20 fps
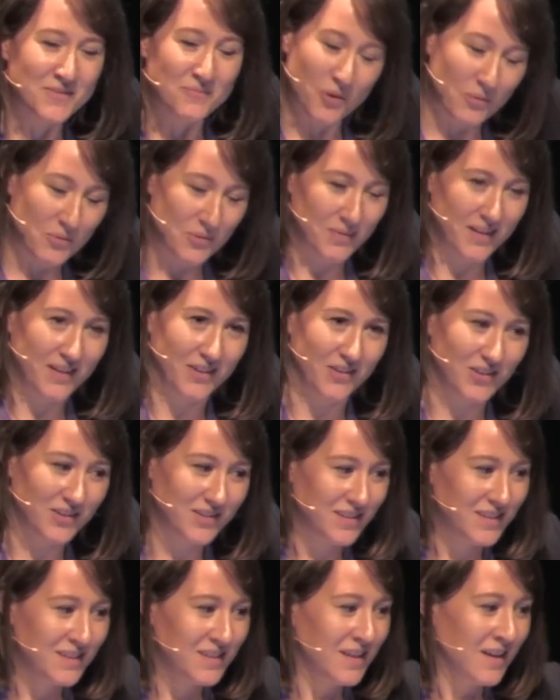Probably
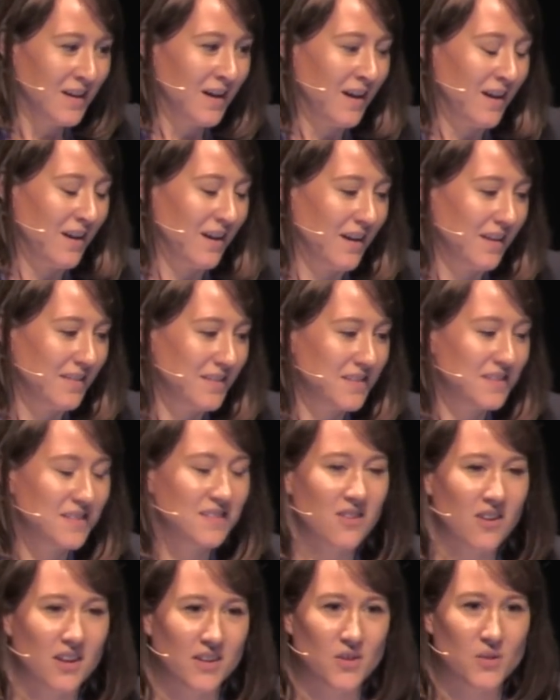not. And this
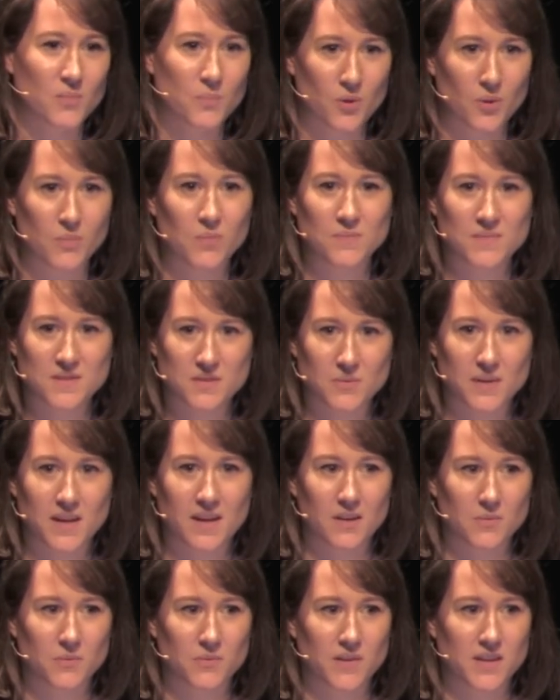is kind of the problems that we
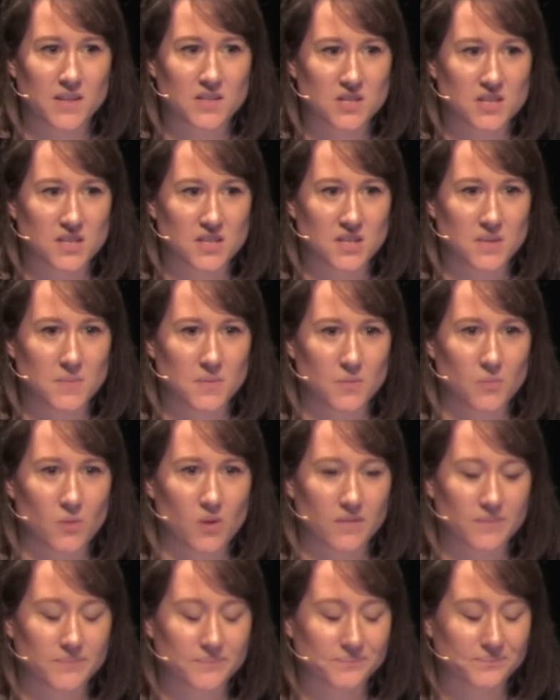had with
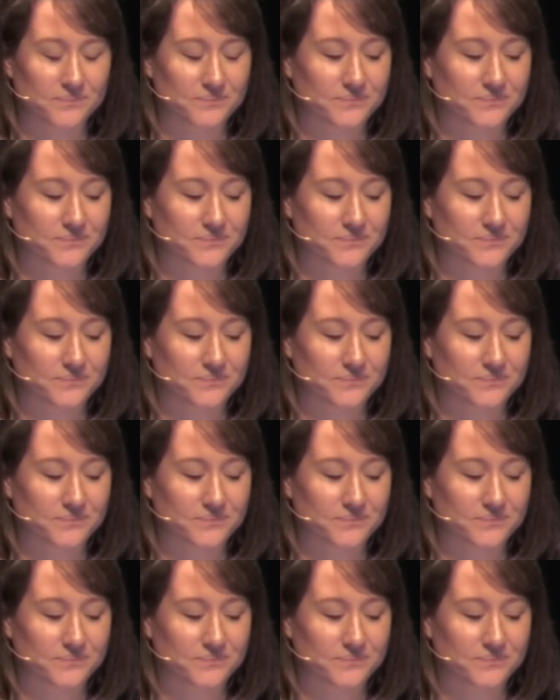HTTP1.